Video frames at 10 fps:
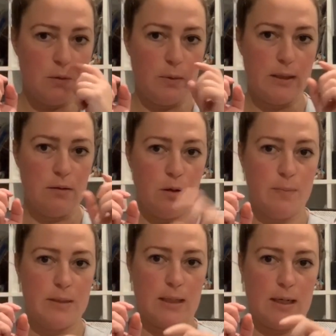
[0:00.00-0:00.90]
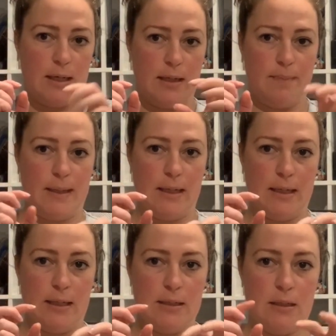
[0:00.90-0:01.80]
with lobster and
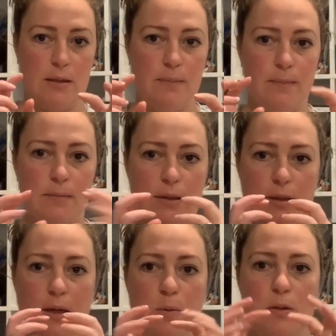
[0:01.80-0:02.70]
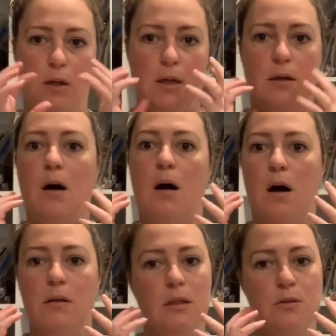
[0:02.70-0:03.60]
mayonnaise in them, and they were like,
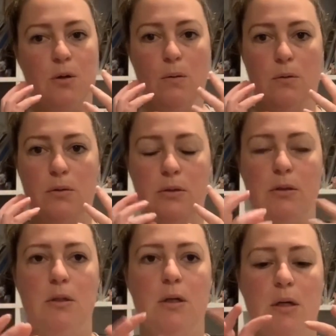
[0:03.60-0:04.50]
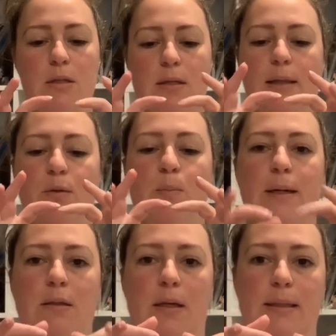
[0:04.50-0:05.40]
oh, they're so good. So a little
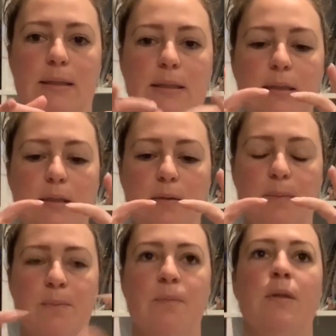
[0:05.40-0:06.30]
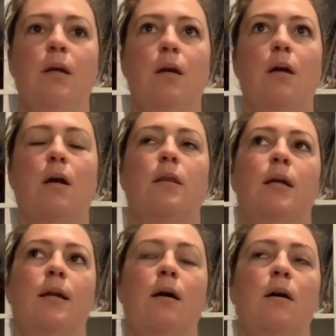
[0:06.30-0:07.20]
bun like this. And
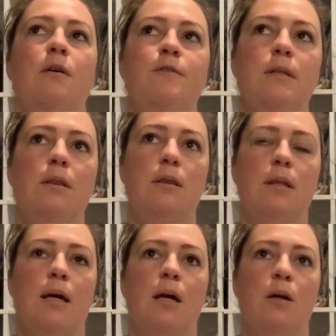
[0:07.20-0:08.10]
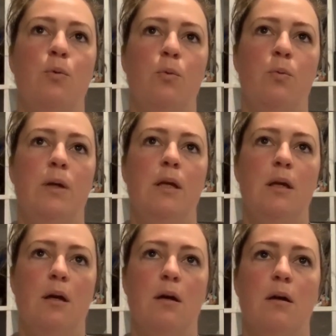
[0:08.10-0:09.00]
then after that
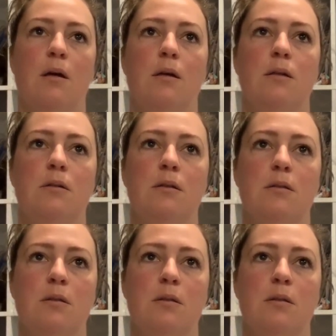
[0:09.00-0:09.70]
we had